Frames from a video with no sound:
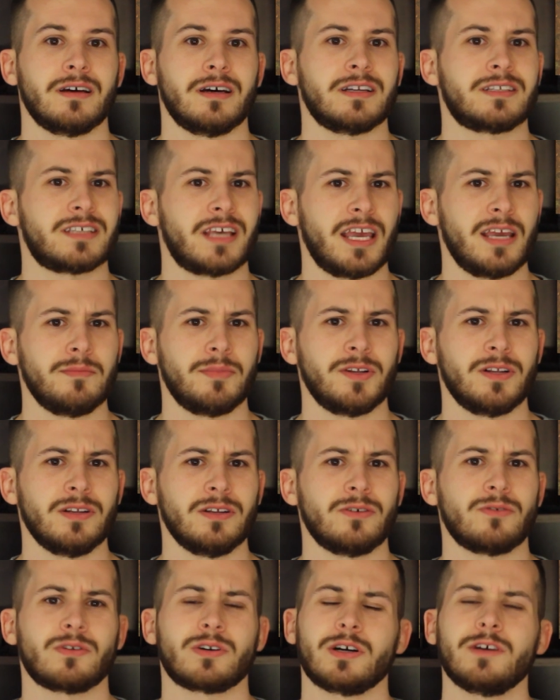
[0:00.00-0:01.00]
A
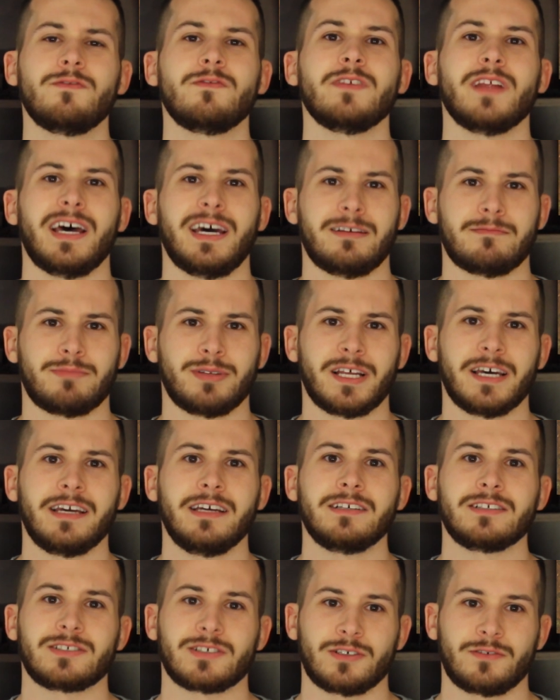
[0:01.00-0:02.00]
table or a flat
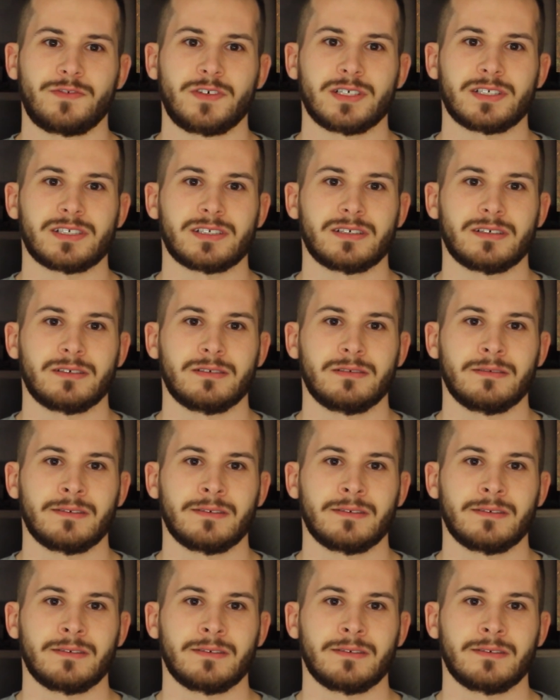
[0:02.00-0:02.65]
playing surface.